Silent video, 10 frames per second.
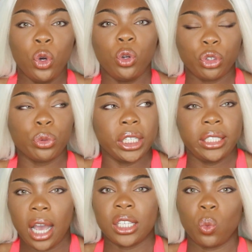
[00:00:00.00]
who truly
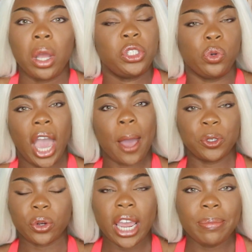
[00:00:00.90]
does want to
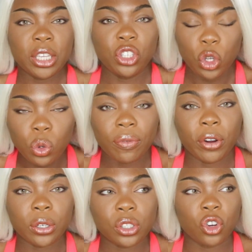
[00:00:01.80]
capture a Miss
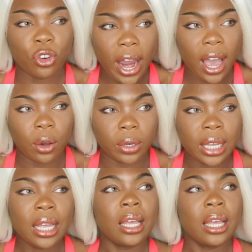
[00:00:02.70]
Universe crown,